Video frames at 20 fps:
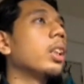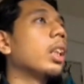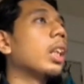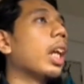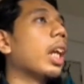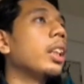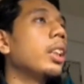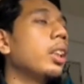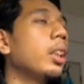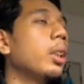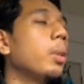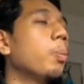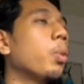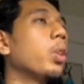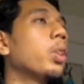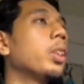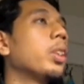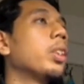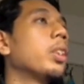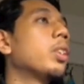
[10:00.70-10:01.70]
any
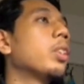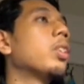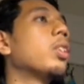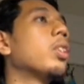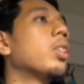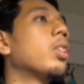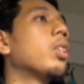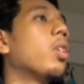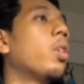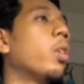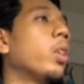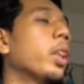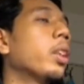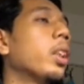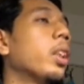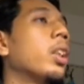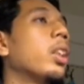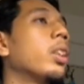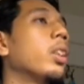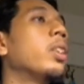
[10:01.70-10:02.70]
processes or
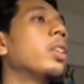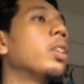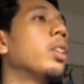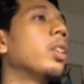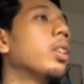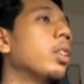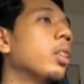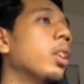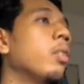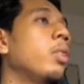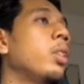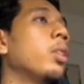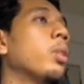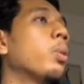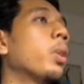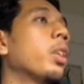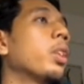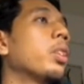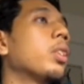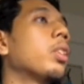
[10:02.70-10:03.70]
data in the delivery
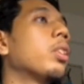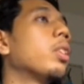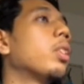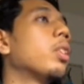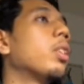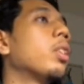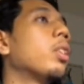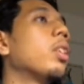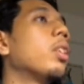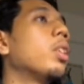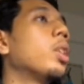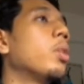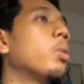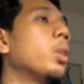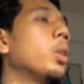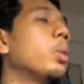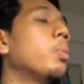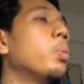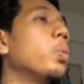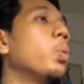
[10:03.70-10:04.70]
request
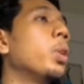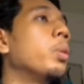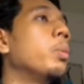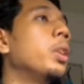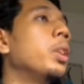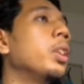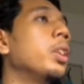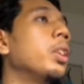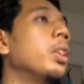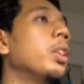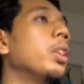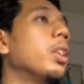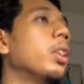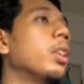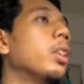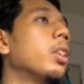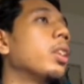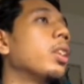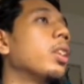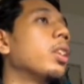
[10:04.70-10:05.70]
will be
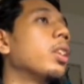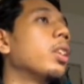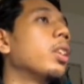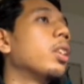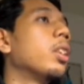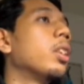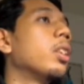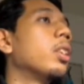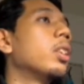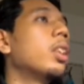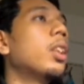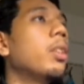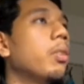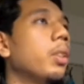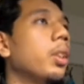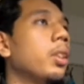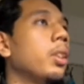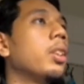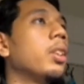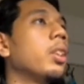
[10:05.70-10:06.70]
saved
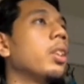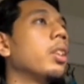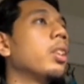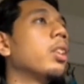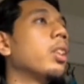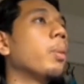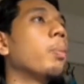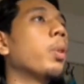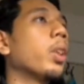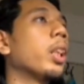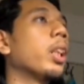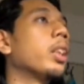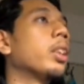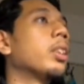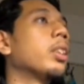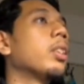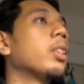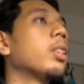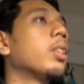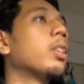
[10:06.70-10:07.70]
in the report
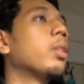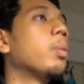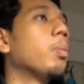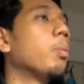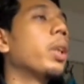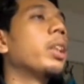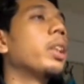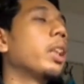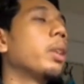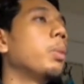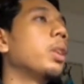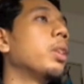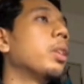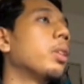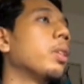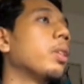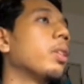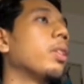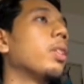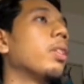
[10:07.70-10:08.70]
class by the admin.
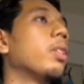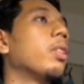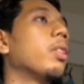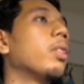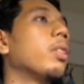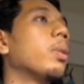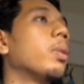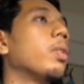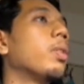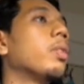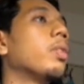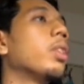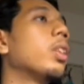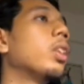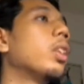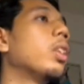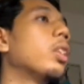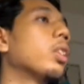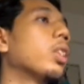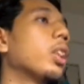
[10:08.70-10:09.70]

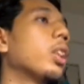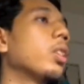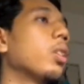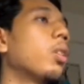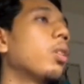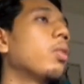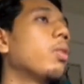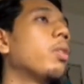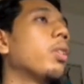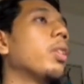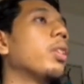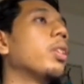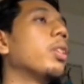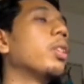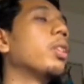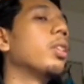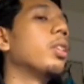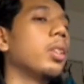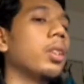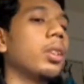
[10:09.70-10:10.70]
Okay, that's all for
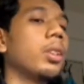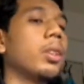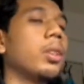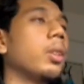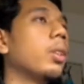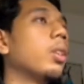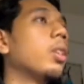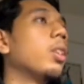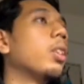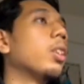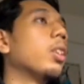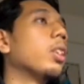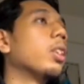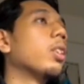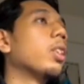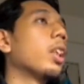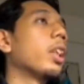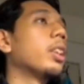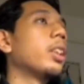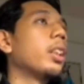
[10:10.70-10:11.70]
the
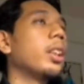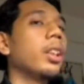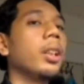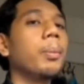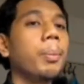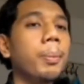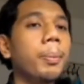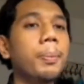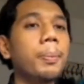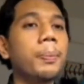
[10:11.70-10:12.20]
class diagram.